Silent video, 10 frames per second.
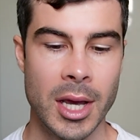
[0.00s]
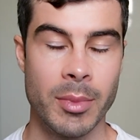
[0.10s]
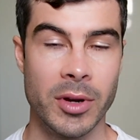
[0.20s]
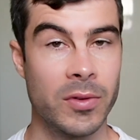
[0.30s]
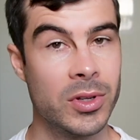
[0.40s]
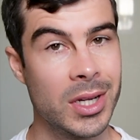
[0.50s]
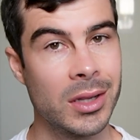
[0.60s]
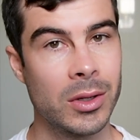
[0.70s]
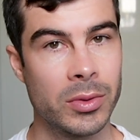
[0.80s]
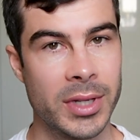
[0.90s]
But if you dig a
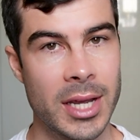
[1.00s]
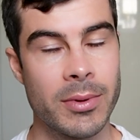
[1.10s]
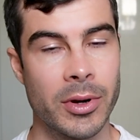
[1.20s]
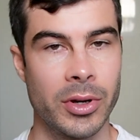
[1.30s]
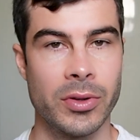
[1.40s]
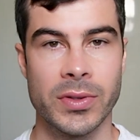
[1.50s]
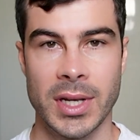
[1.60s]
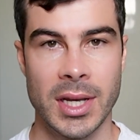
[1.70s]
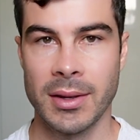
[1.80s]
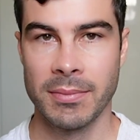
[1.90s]
little deeper and you
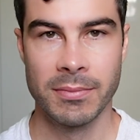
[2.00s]
see